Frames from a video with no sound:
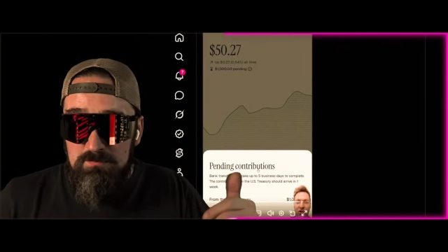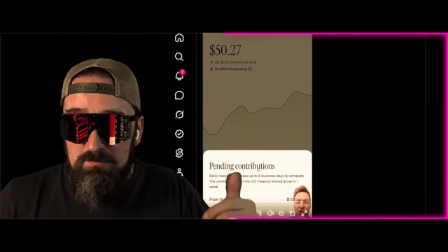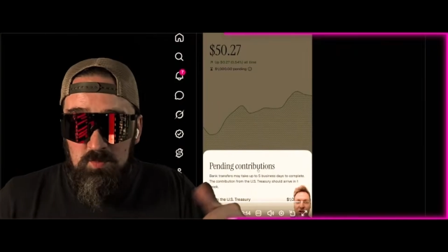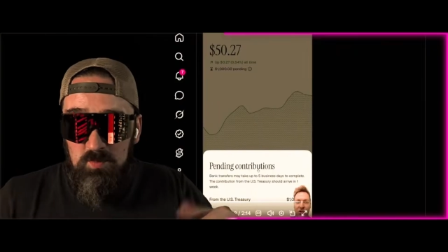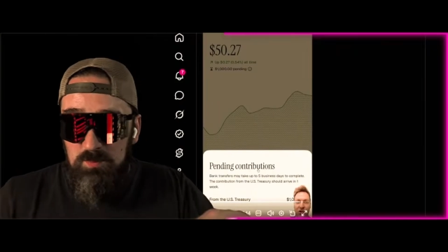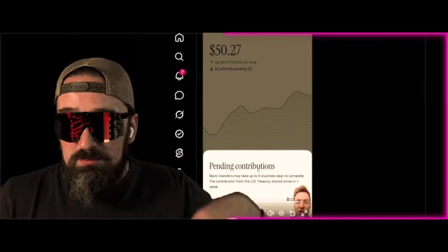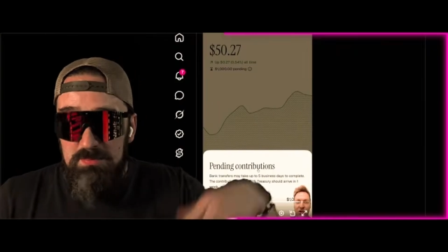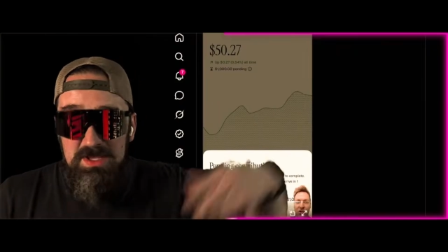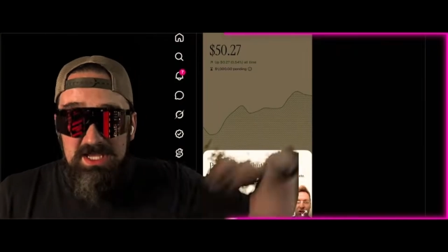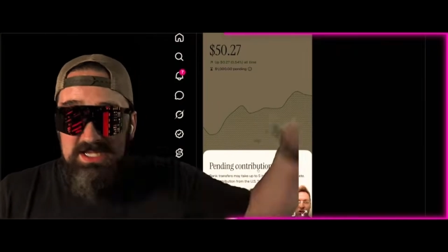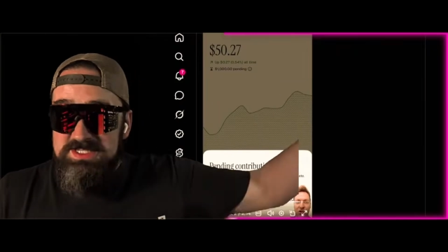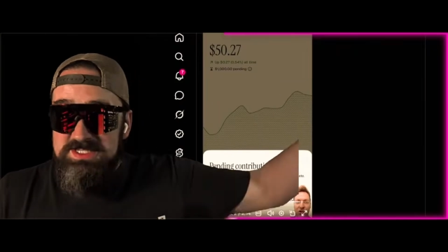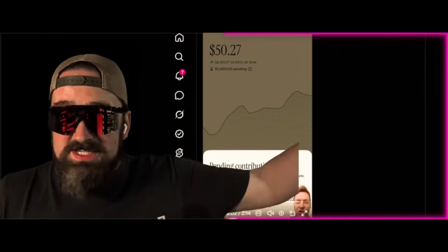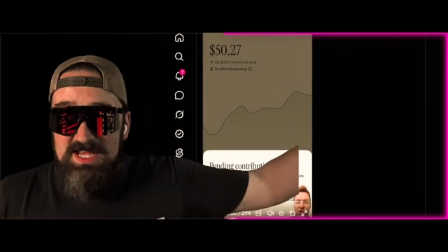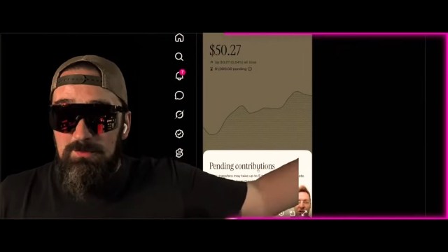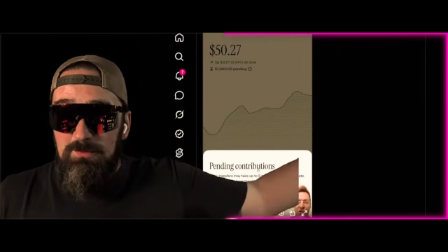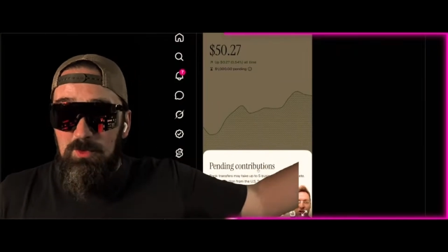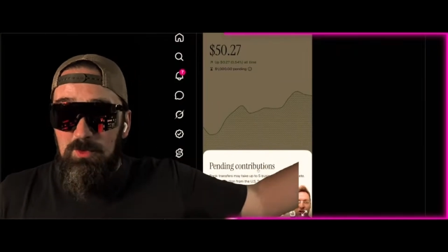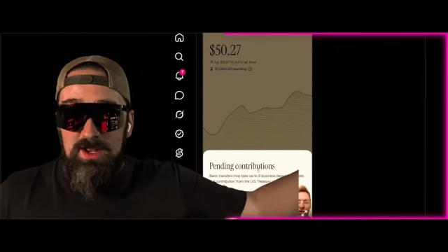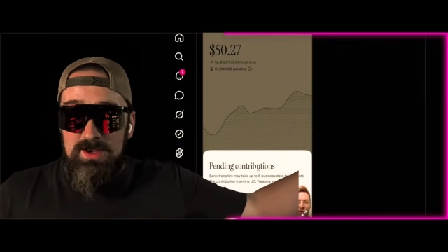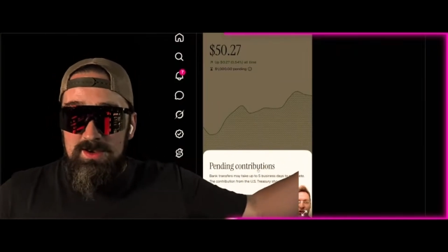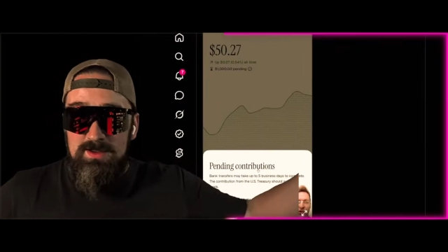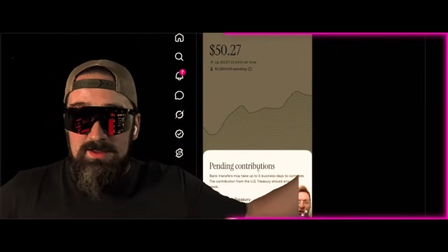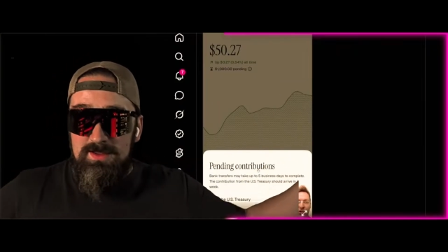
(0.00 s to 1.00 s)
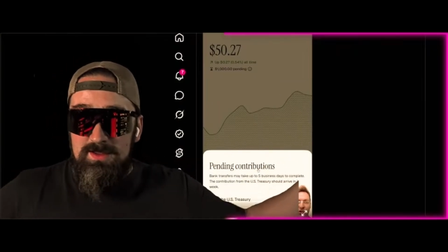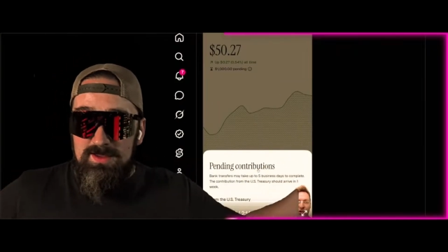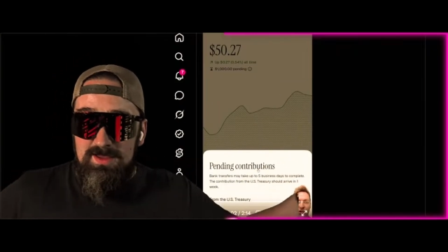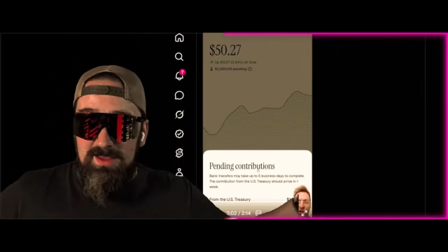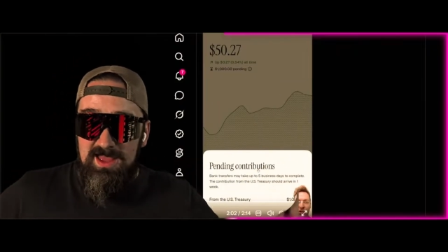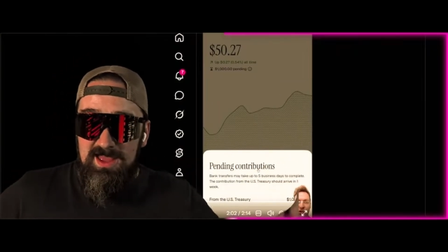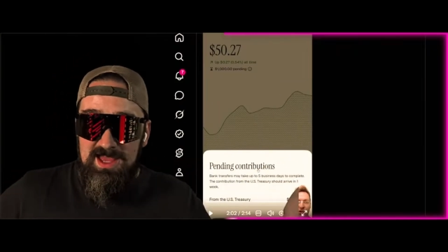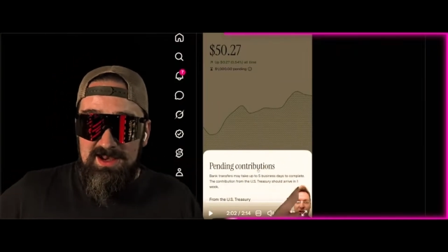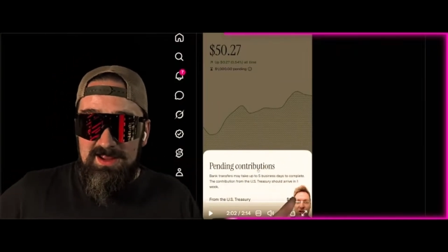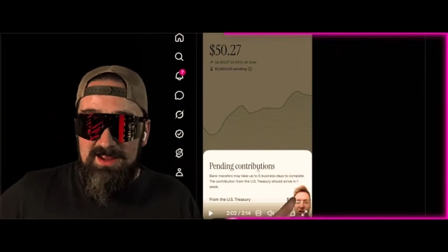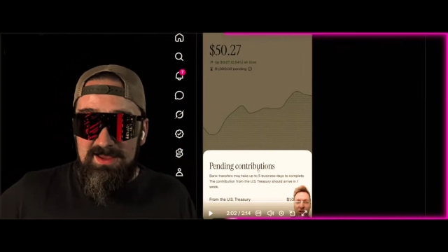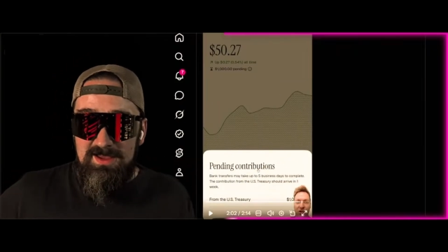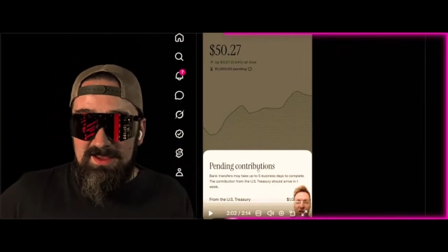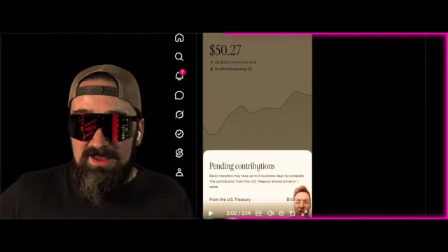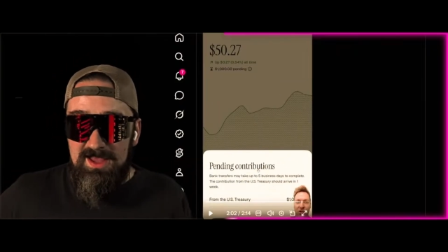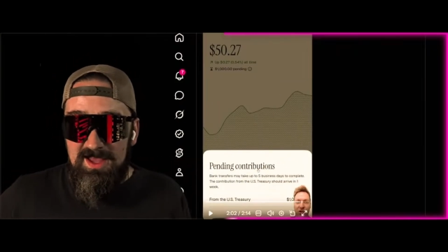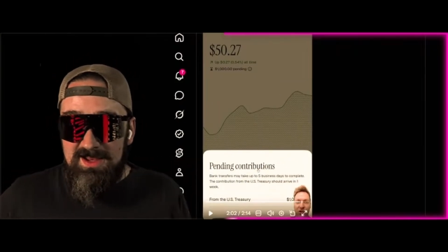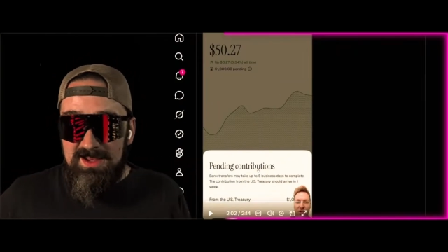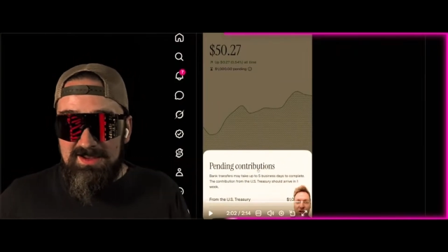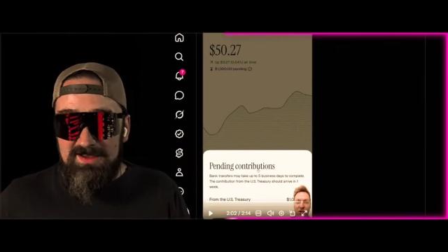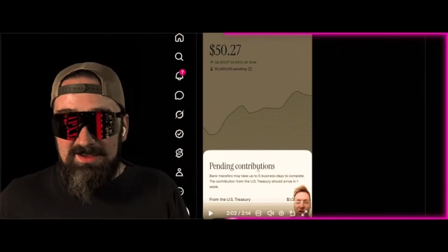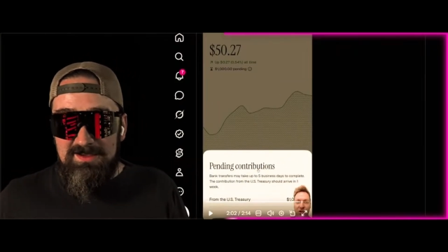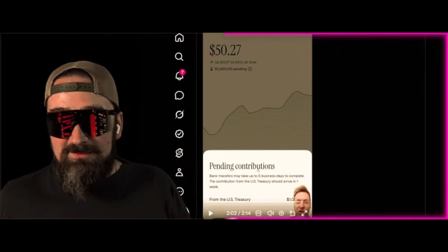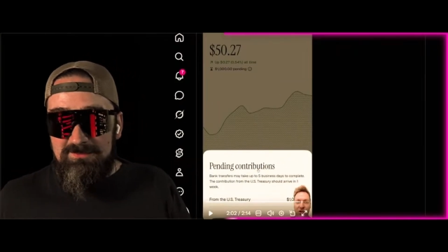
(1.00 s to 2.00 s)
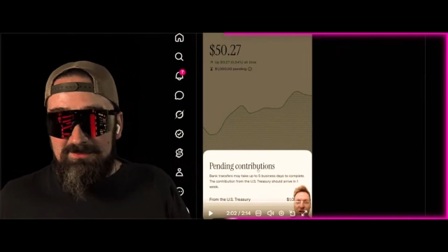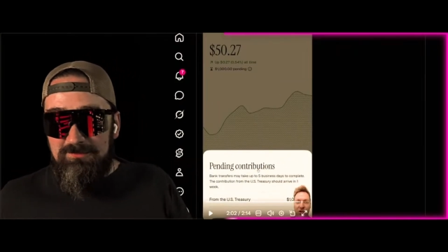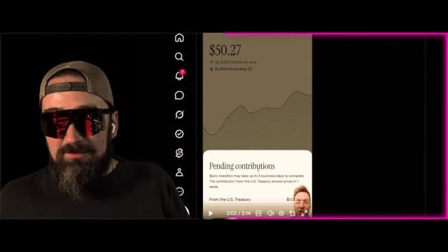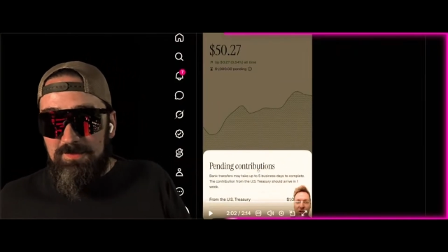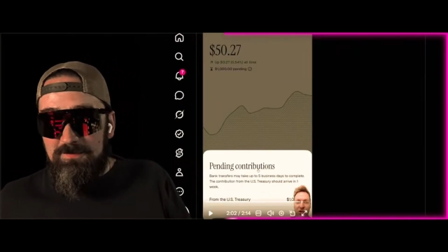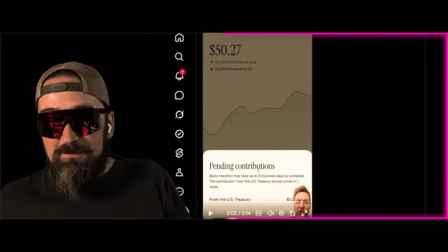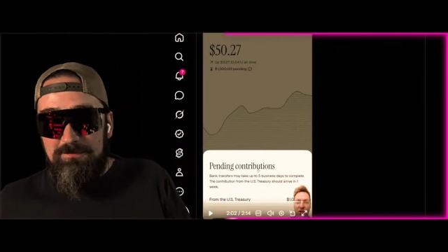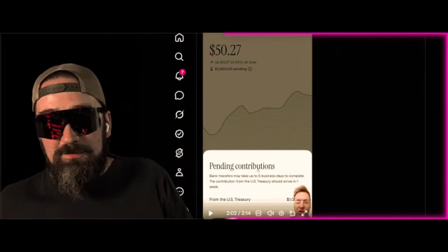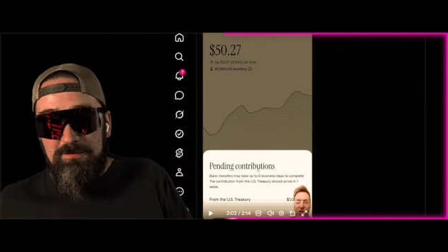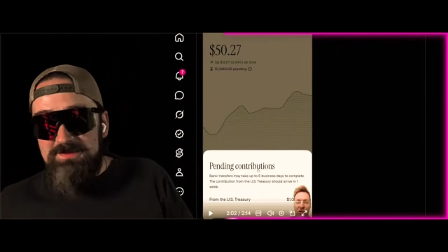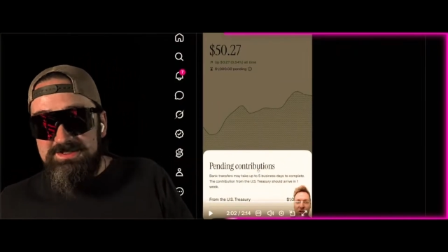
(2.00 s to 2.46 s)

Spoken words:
meet someone for